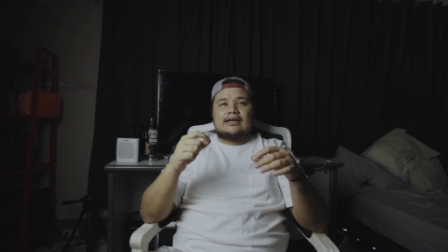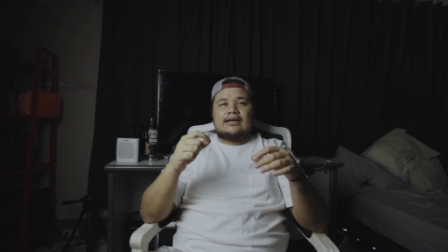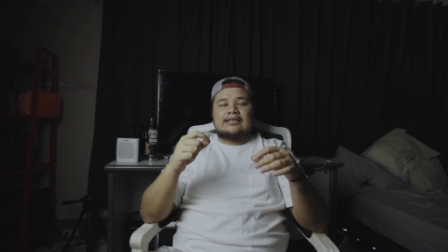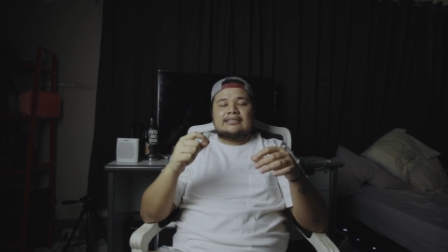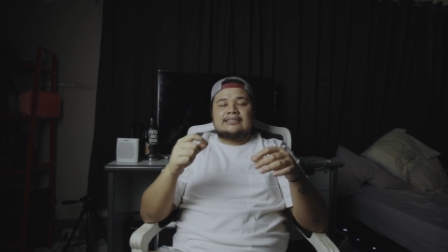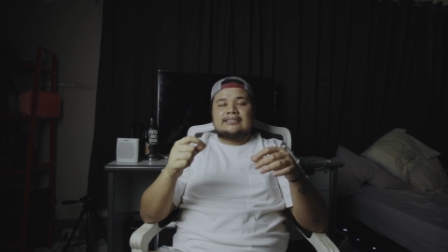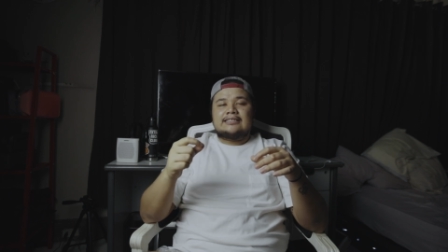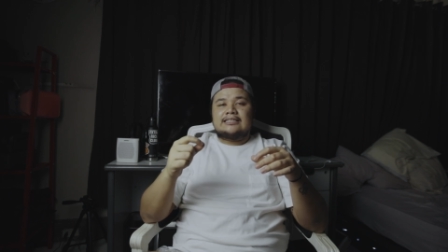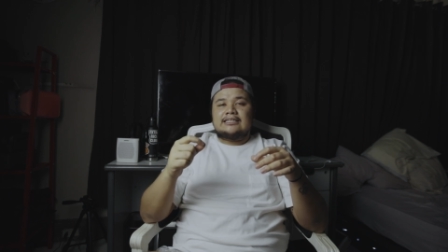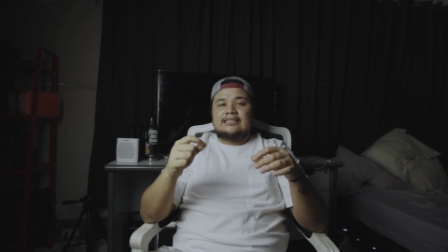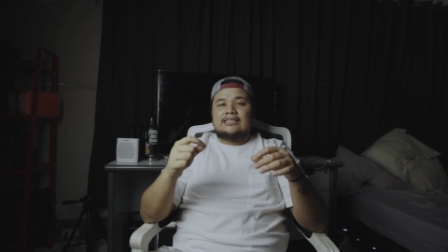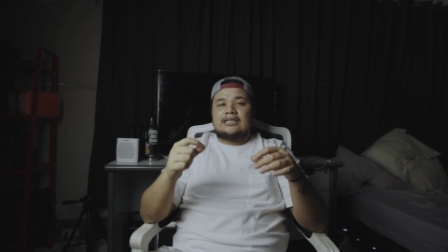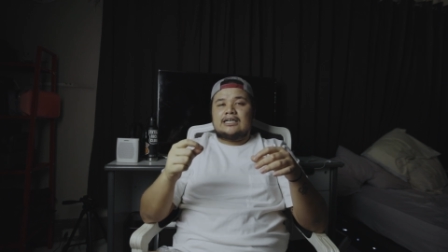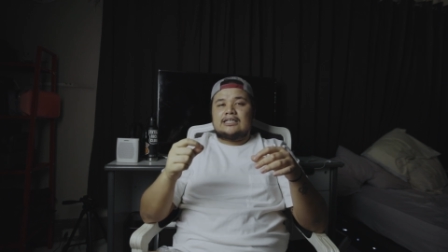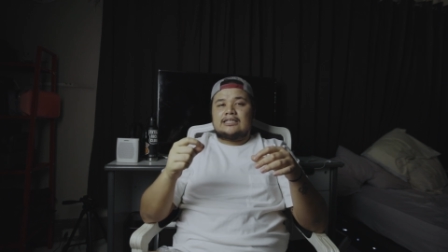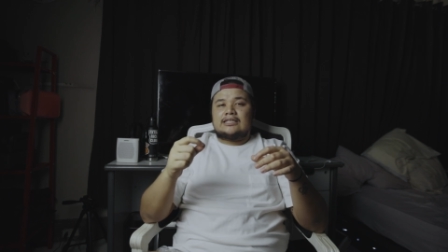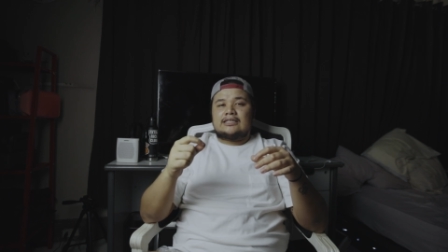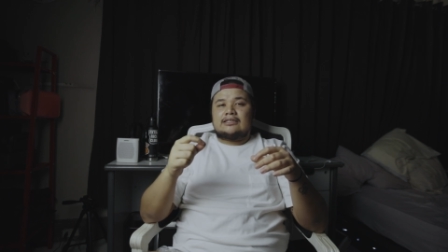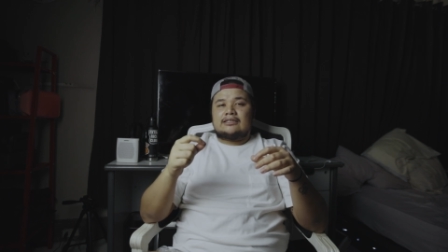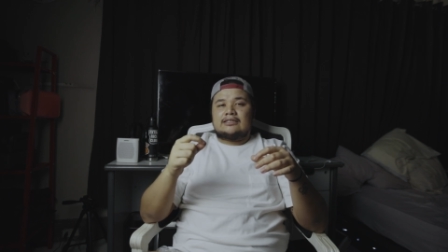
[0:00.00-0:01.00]
I did
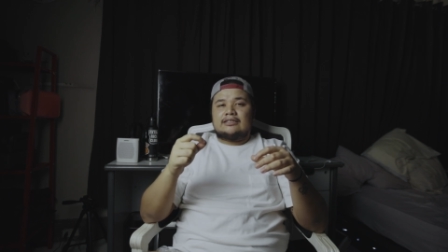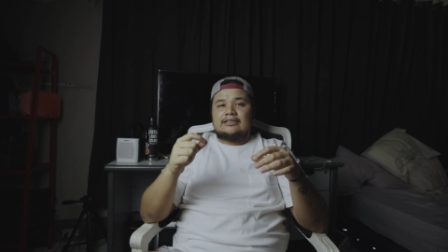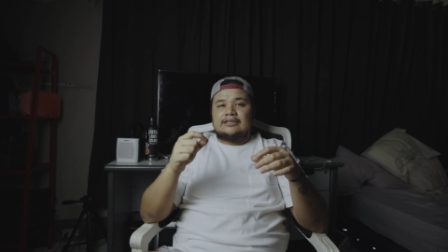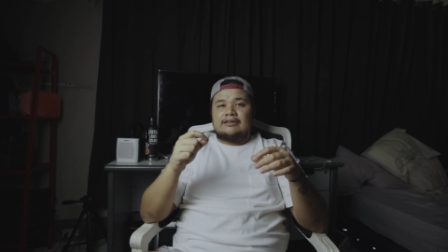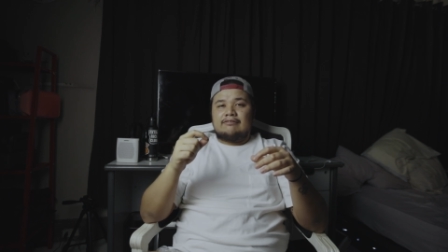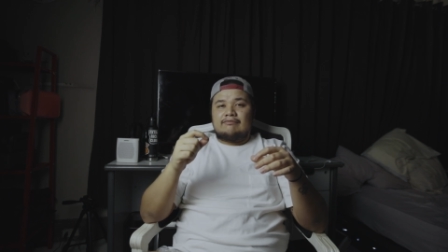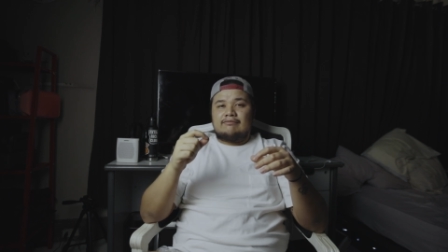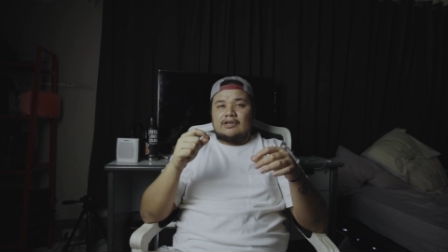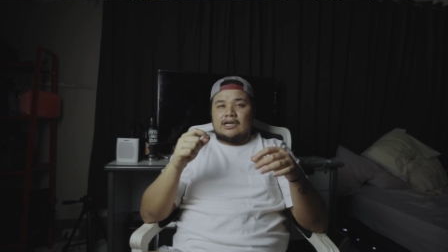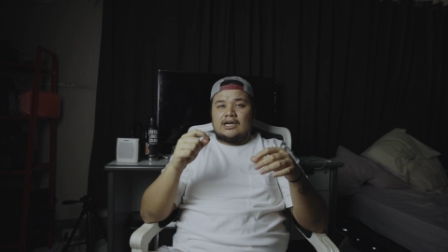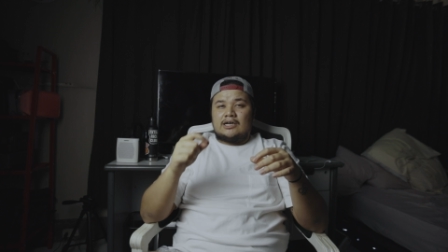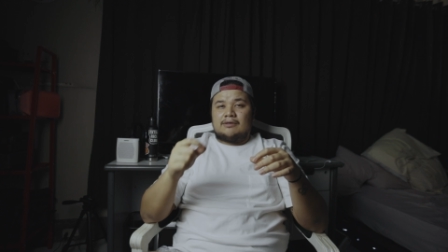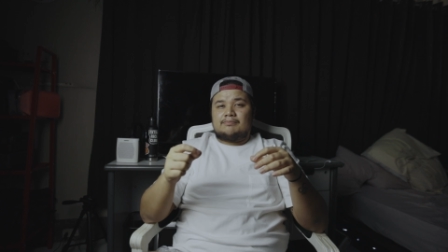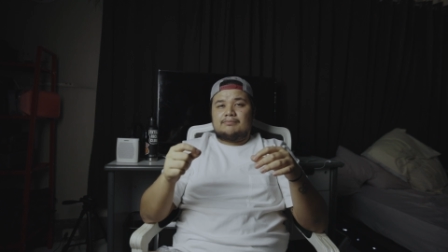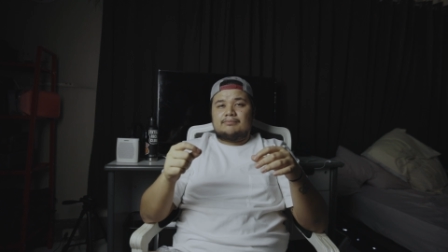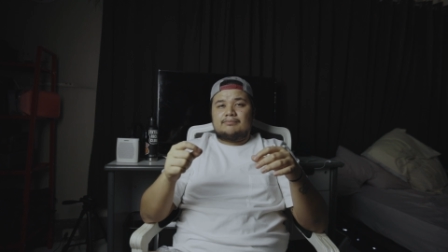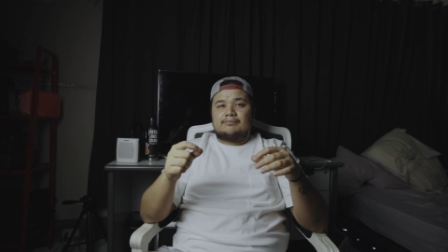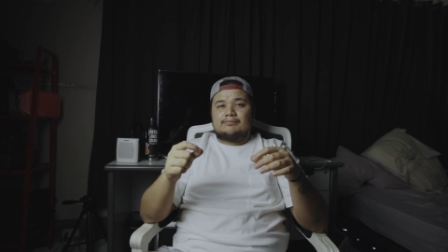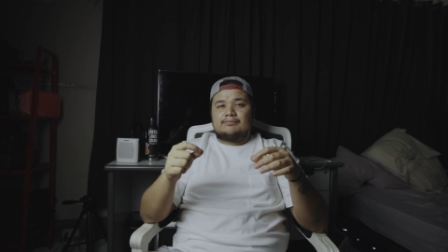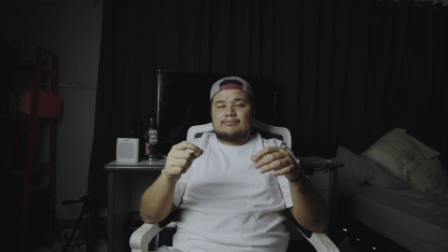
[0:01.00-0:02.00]
not give up